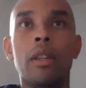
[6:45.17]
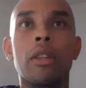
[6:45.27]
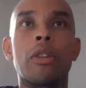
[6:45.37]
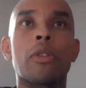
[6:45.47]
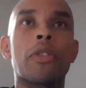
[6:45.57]

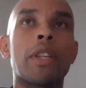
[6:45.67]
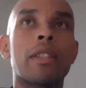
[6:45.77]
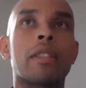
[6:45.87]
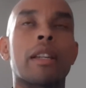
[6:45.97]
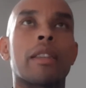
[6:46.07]
You know,
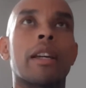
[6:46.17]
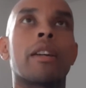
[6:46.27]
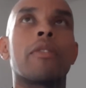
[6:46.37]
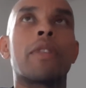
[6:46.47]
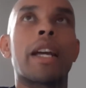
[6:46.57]
things like that,
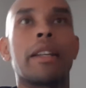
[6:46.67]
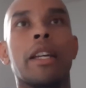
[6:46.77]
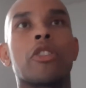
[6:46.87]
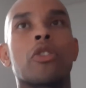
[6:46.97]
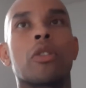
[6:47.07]
of that
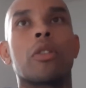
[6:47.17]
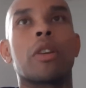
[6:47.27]
nature,